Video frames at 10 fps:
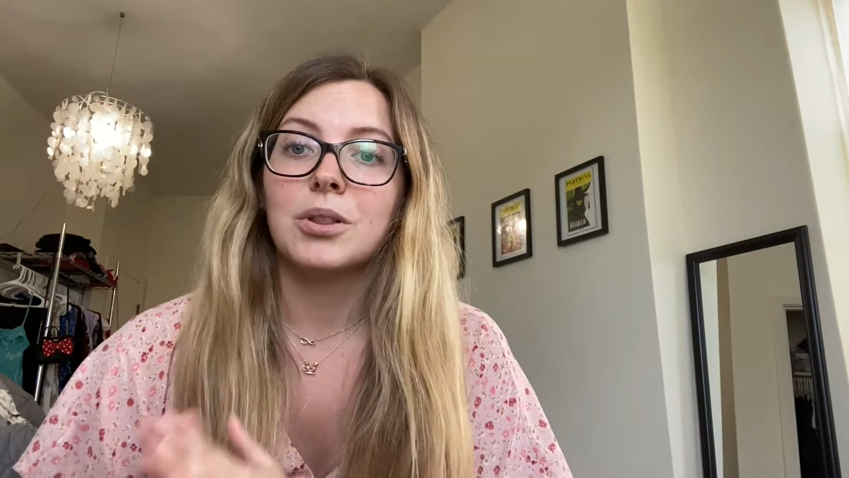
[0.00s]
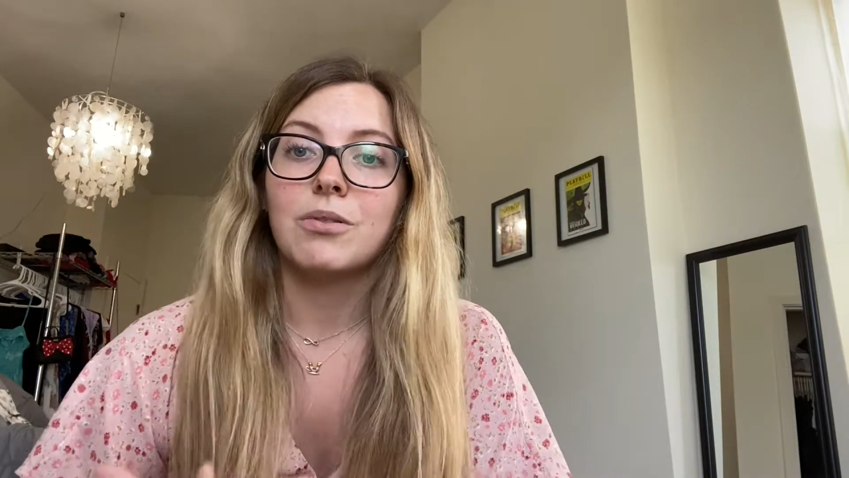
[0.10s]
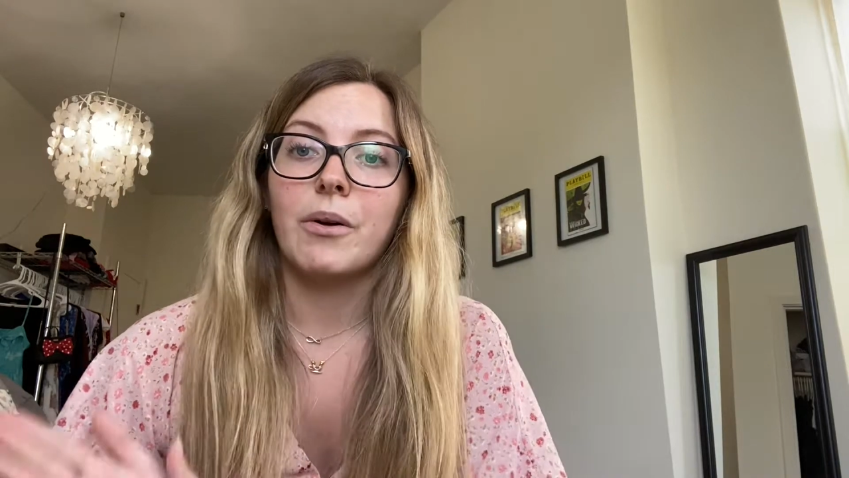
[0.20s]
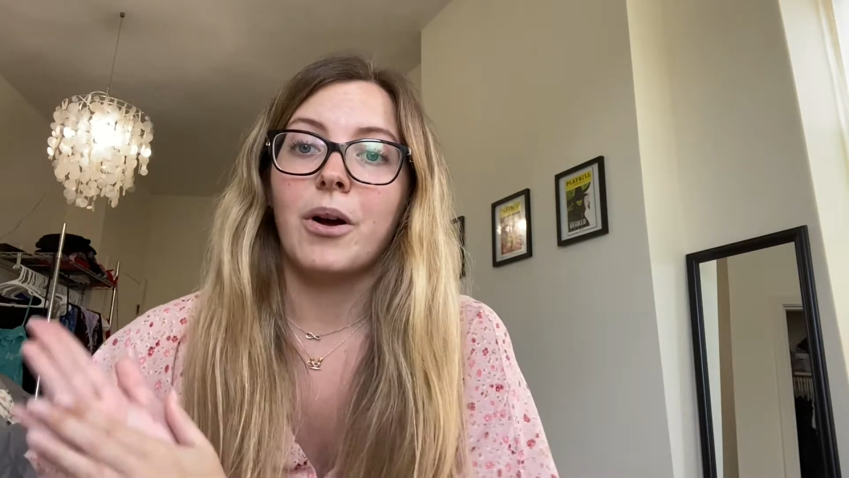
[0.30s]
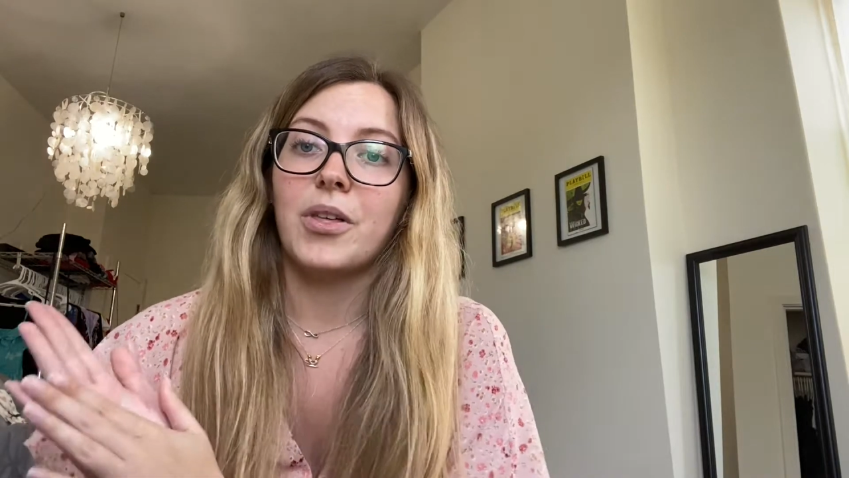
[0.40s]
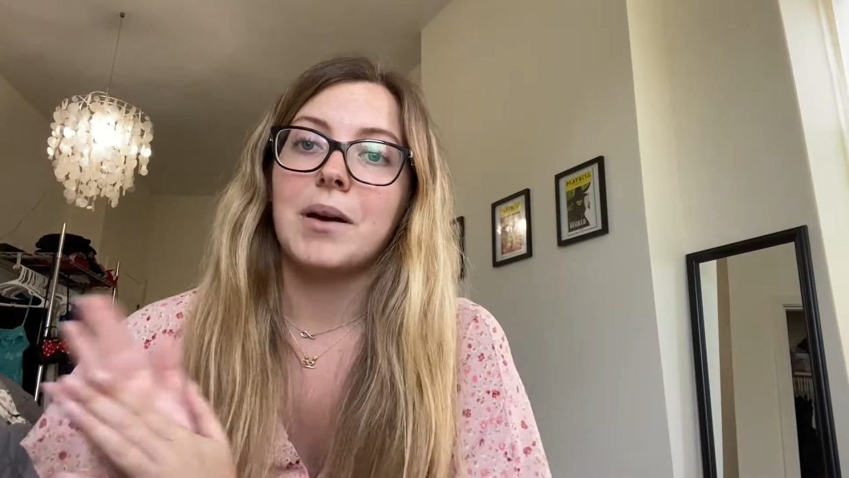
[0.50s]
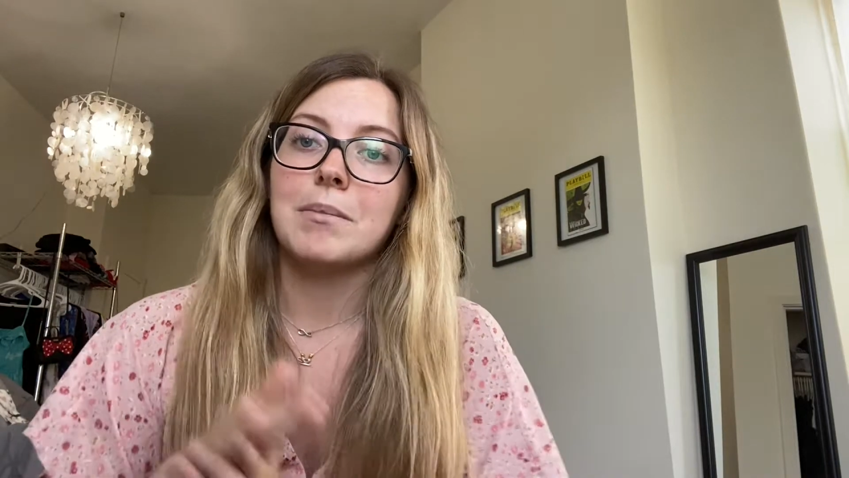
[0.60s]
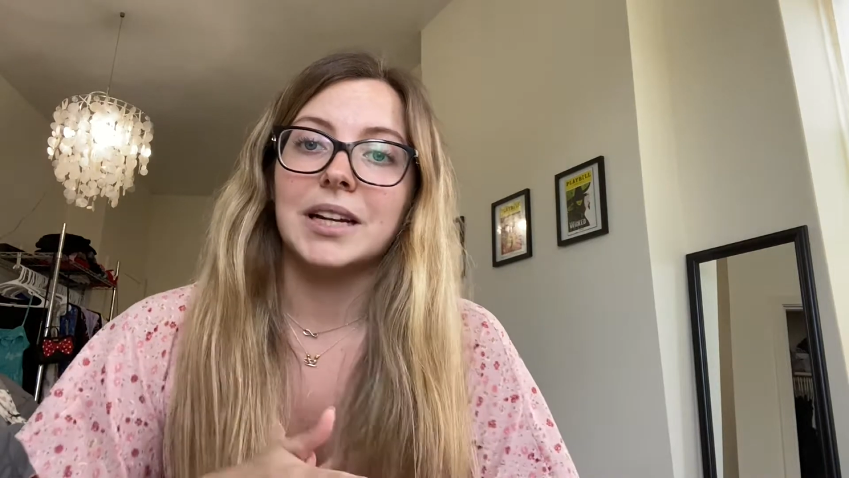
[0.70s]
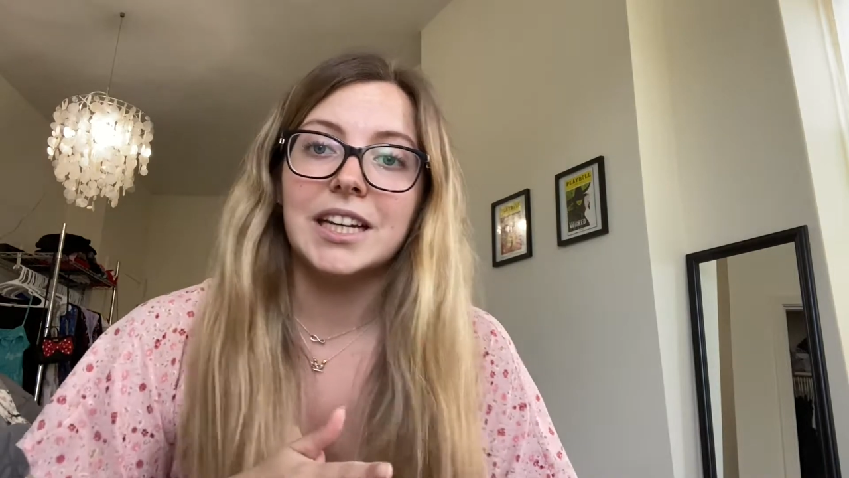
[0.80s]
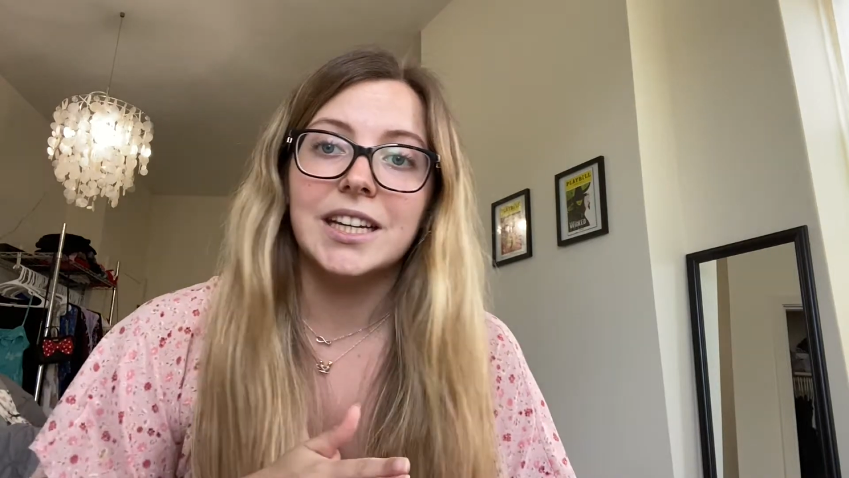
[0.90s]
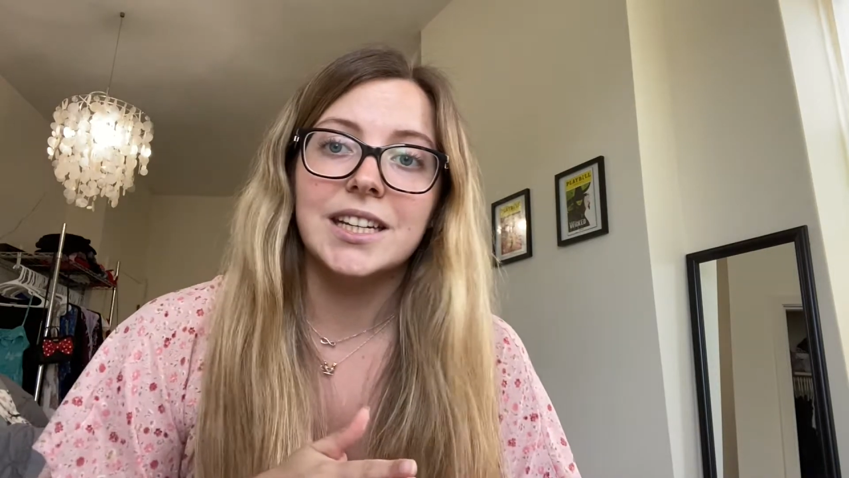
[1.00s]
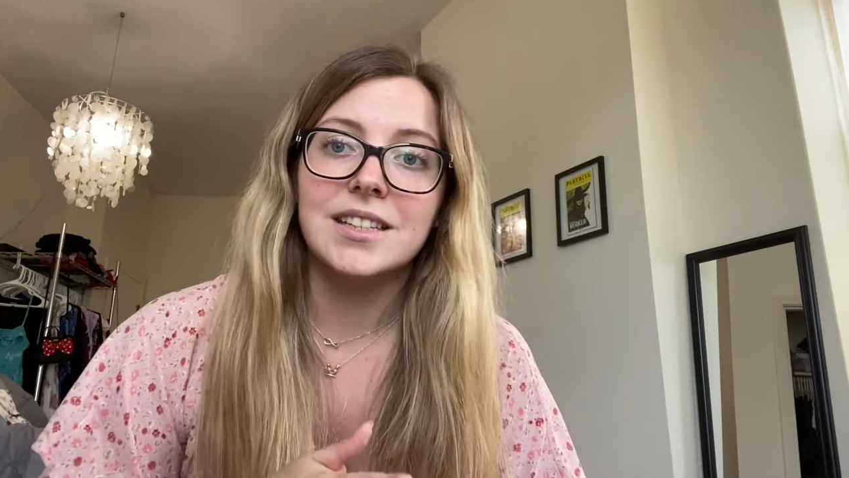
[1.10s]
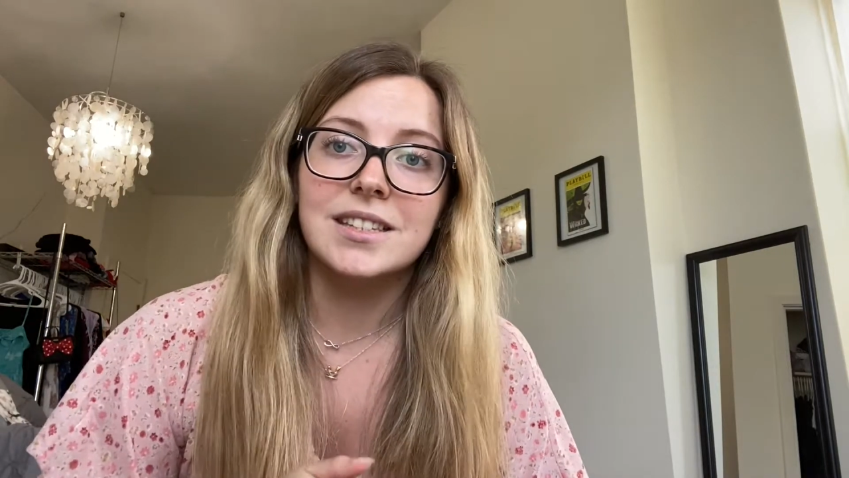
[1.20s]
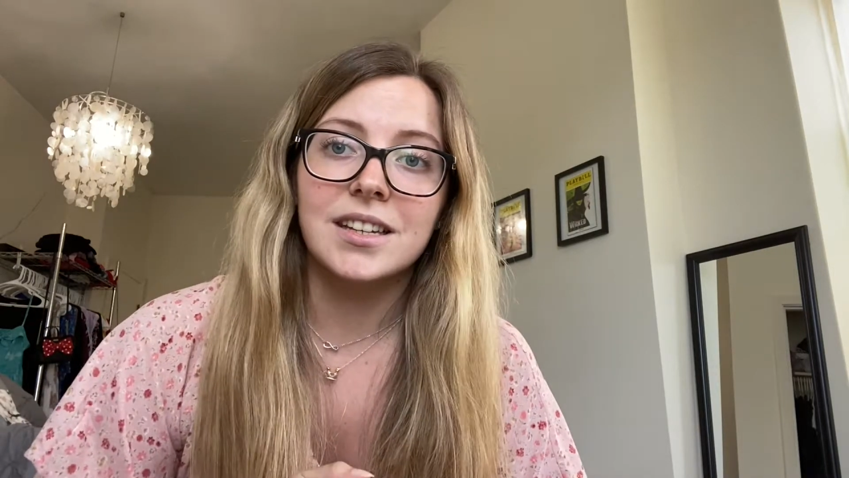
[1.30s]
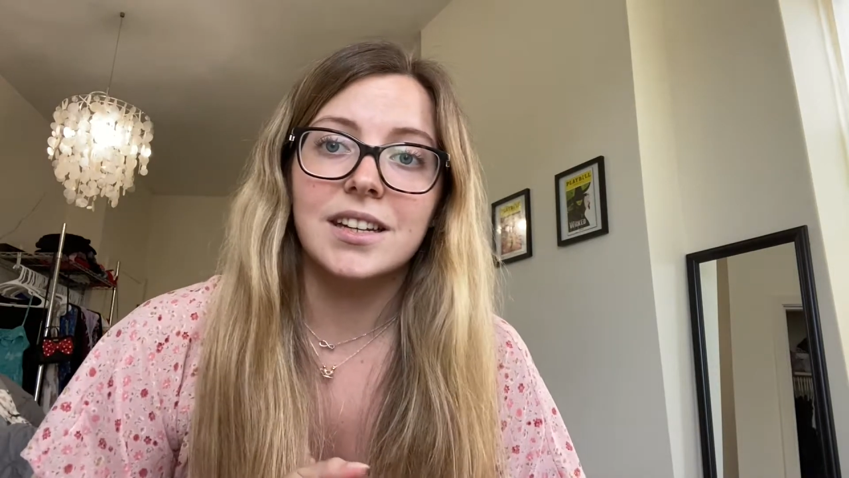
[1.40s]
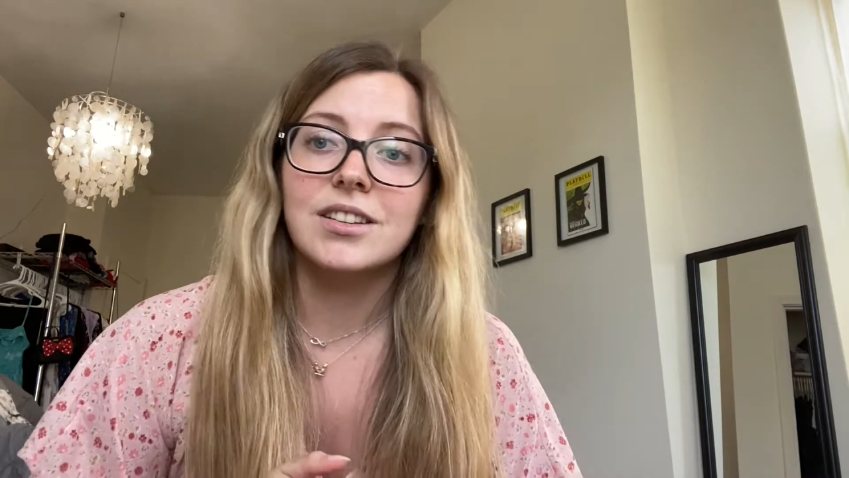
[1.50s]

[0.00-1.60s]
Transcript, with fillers: throw all that money into